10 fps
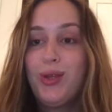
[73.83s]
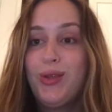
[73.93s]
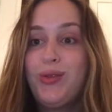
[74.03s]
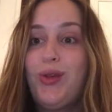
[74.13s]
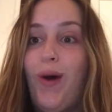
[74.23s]

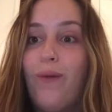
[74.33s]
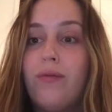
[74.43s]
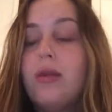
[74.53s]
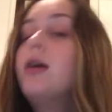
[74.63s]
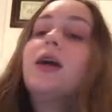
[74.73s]
so
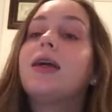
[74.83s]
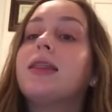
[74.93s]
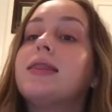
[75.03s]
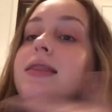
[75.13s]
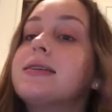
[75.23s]

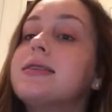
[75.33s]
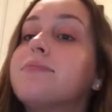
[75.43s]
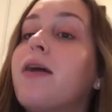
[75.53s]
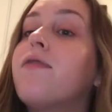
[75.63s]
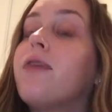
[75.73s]
this is
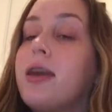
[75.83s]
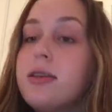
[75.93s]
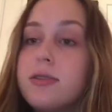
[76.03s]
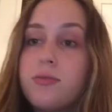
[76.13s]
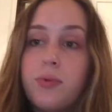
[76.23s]
my
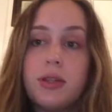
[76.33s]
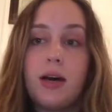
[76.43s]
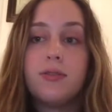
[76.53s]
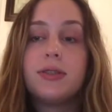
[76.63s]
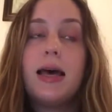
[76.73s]
face
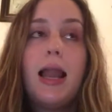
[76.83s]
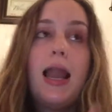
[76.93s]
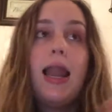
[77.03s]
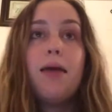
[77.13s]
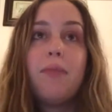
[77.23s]
without
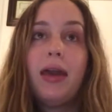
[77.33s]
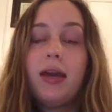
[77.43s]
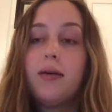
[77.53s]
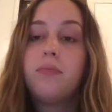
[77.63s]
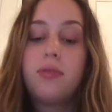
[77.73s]
the
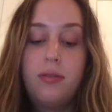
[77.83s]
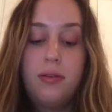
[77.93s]
makeup,